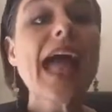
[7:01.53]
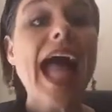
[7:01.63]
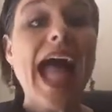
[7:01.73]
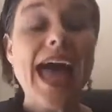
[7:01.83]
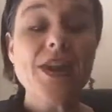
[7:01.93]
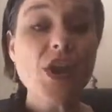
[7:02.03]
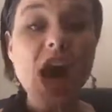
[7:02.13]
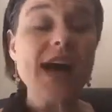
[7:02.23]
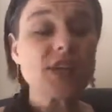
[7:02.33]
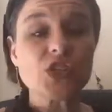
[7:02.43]
And
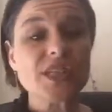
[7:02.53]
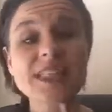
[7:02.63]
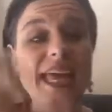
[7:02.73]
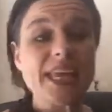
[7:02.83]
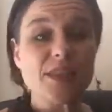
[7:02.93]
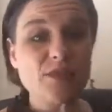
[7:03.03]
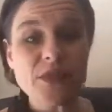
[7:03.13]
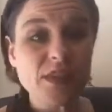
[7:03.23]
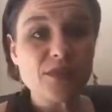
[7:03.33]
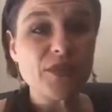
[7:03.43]
not just letting the
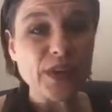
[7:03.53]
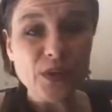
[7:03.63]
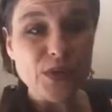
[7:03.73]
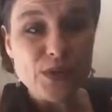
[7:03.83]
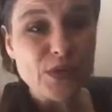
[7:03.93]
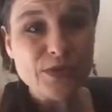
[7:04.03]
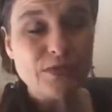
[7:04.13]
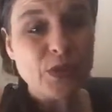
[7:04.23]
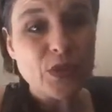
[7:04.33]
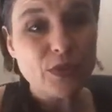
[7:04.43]
fingers
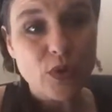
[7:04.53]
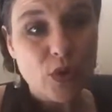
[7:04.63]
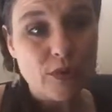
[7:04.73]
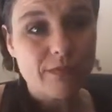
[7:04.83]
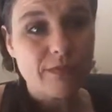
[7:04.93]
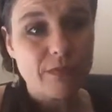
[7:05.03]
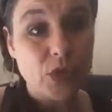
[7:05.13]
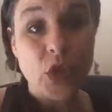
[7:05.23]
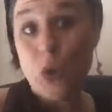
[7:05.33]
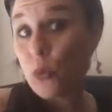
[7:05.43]

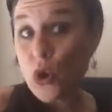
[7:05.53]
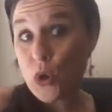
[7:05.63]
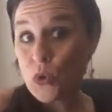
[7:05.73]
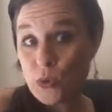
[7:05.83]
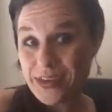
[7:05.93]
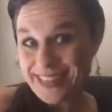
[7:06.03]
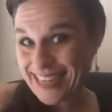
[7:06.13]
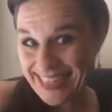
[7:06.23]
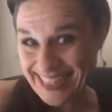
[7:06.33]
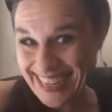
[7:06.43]
go rogue, as I
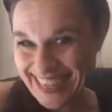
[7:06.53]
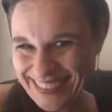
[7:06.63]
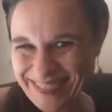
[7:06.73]
say.